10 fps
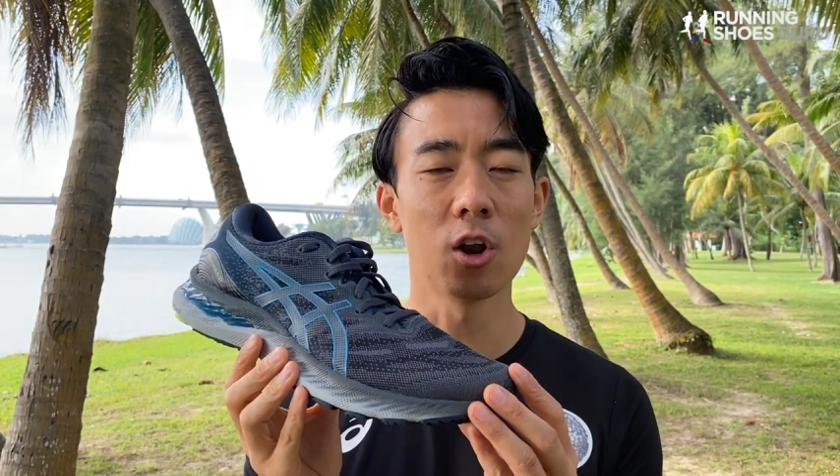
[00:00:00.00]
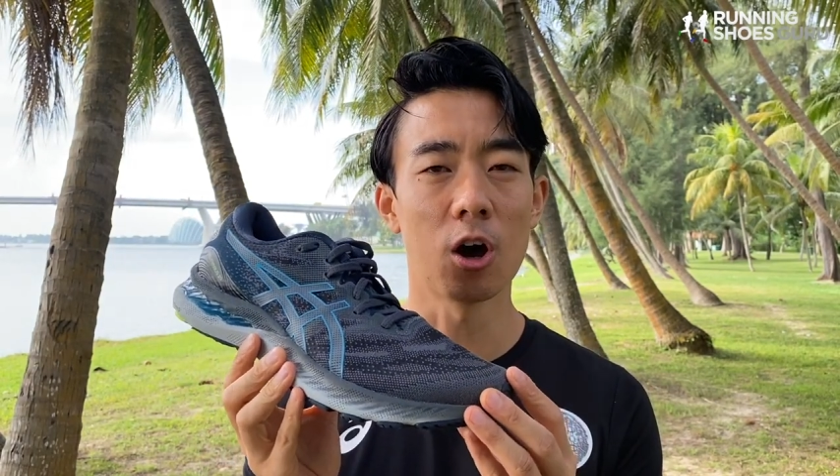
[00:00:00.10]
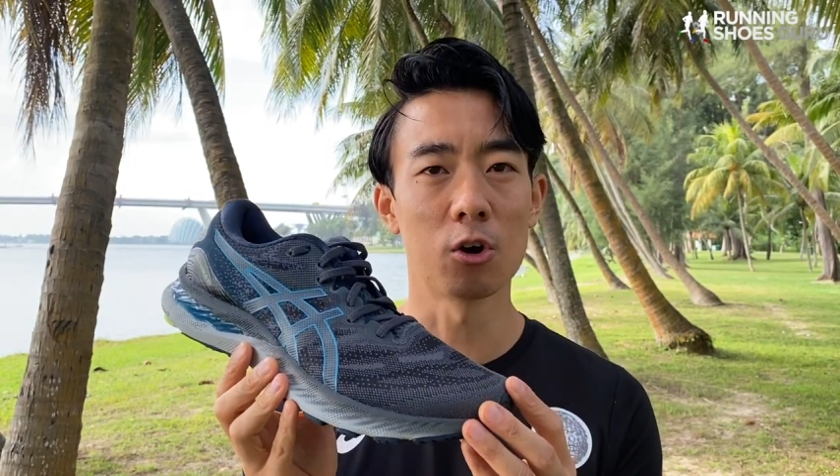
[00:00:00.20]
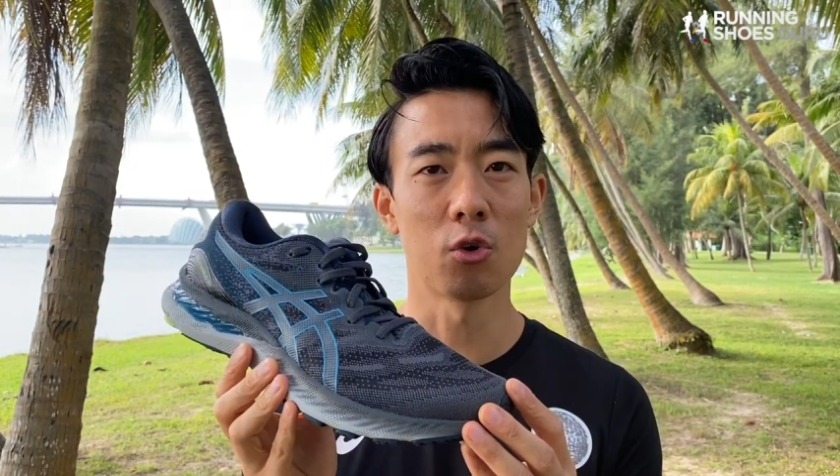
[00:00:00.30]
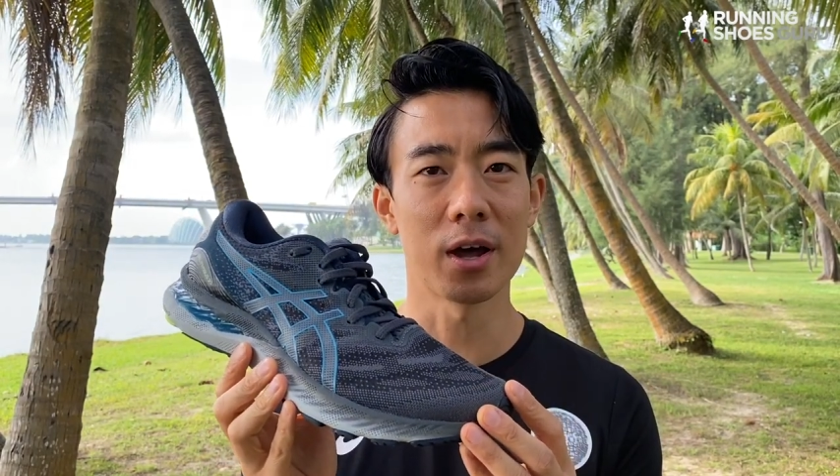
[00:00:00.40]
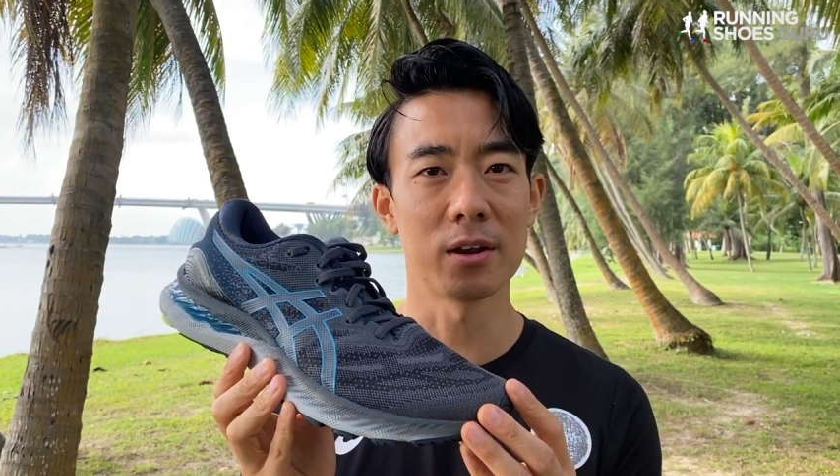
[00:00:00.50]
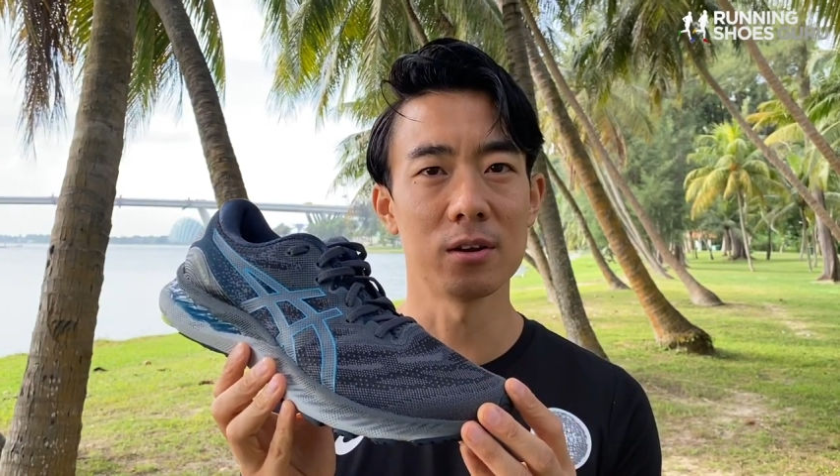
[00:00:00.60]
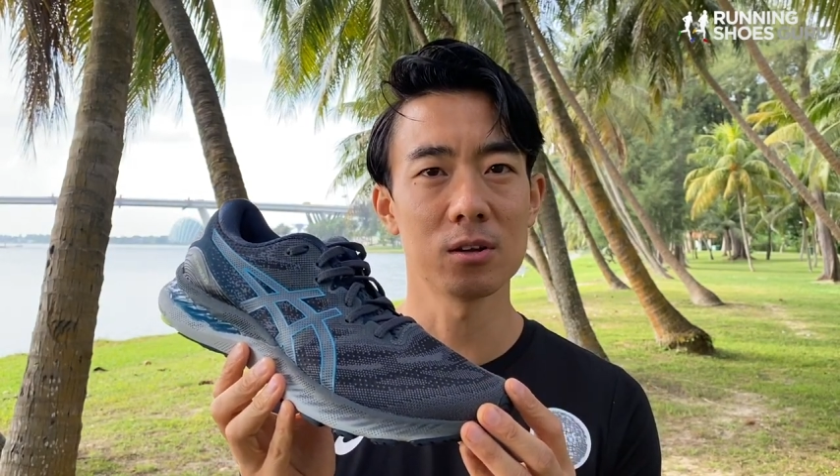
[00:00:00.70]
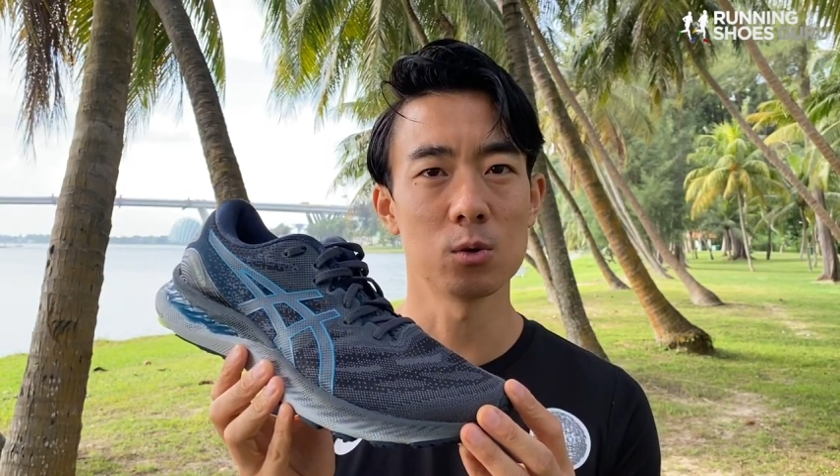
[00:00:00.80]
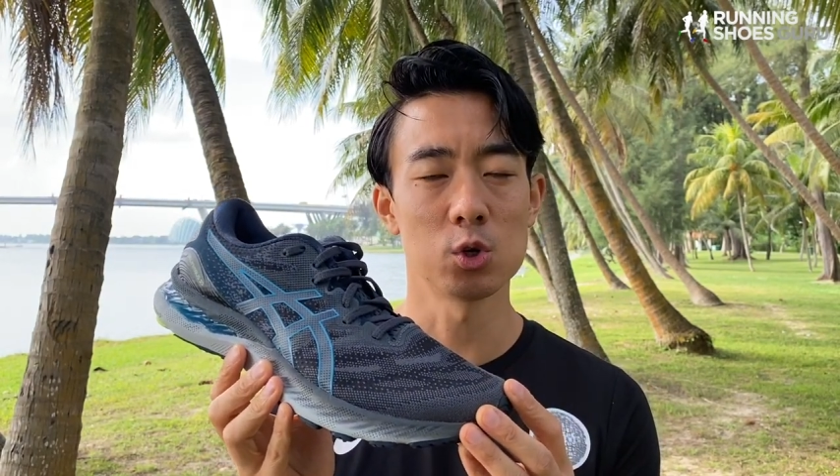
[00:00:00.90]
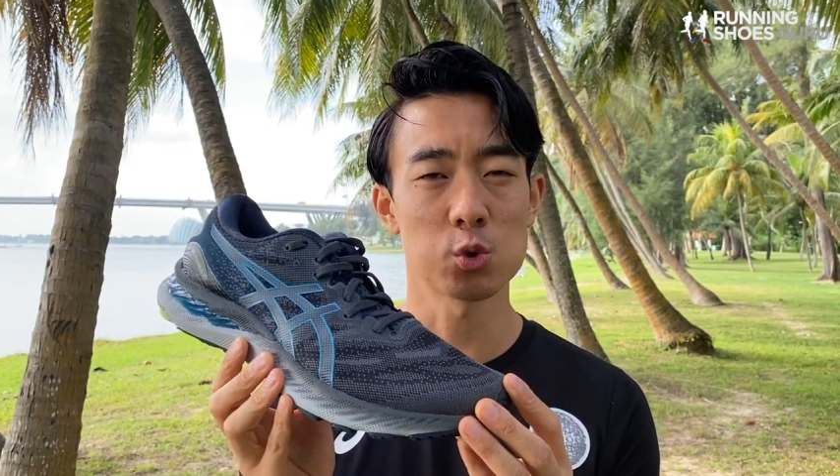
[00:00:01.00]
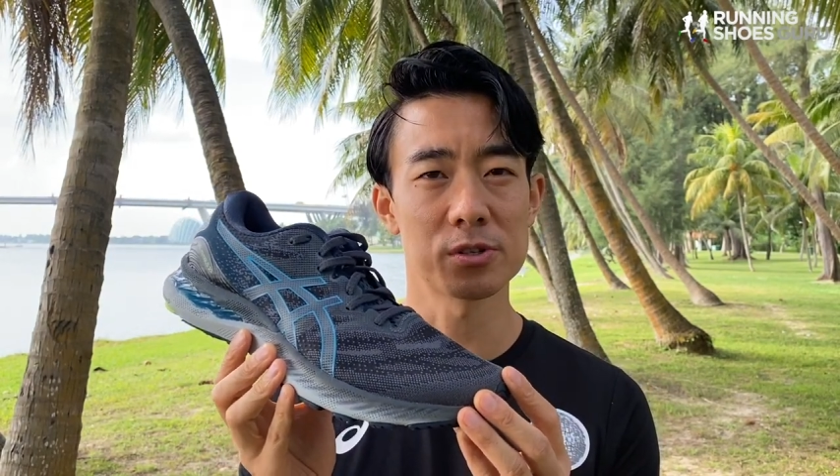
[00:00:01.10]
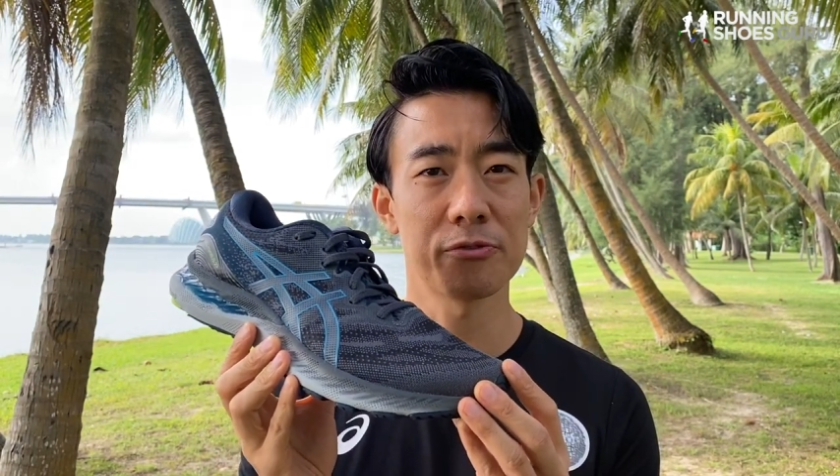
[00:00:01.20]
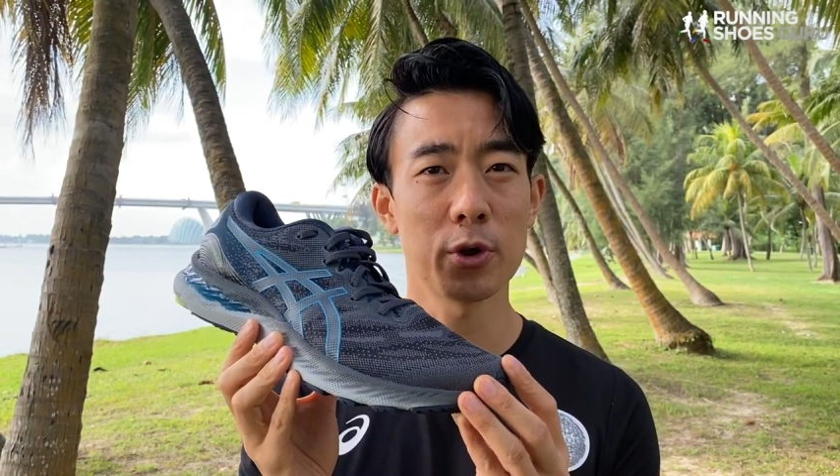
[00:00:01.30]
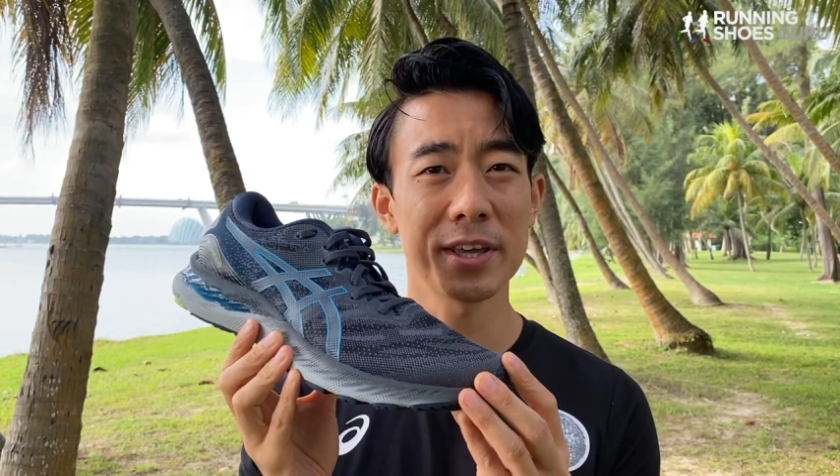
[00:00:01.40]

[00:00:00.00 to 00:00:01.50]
long run, which was 40